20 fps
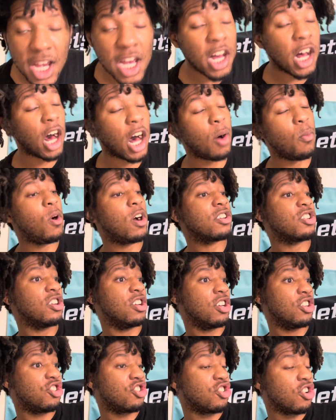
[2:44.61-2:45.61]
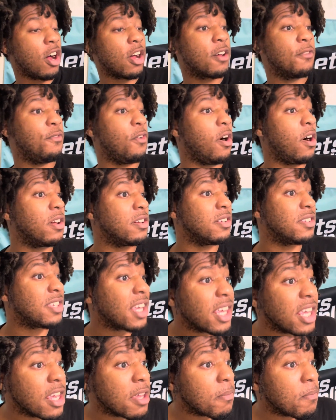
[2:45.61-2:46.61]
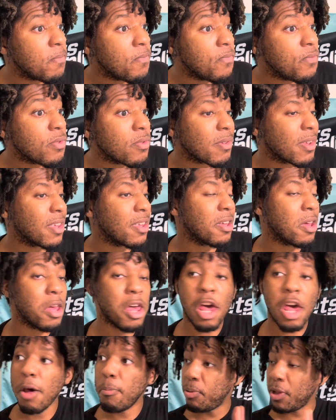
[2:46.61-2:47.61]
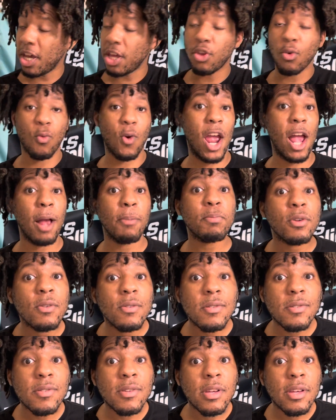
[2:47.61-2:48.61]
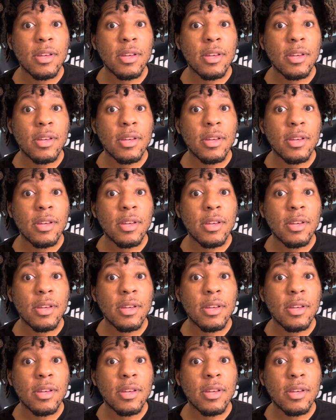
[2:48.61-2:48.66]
I'm watching a Jacques Vaughn team play the Raptors.